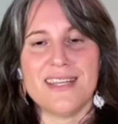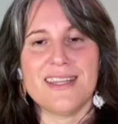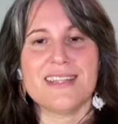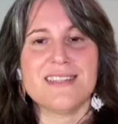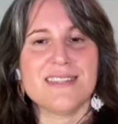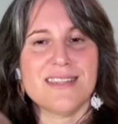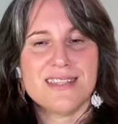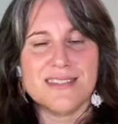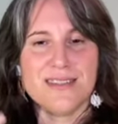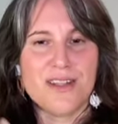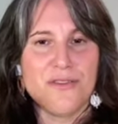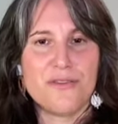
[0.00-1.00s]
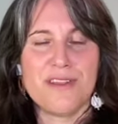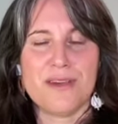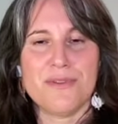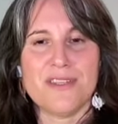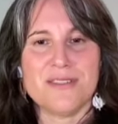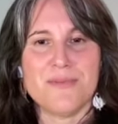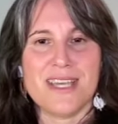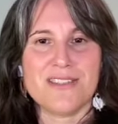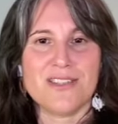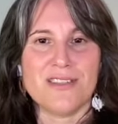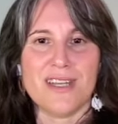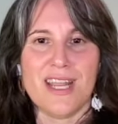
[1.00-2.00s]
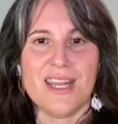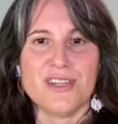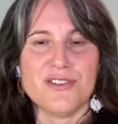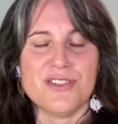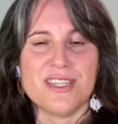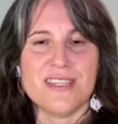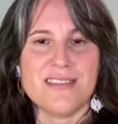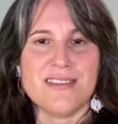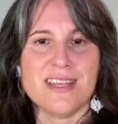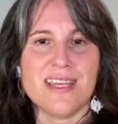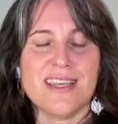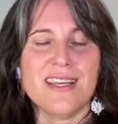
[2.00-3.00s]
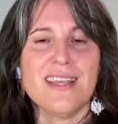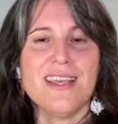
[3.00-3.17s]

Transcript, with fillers: That's that's another thing with this masculine energy is that,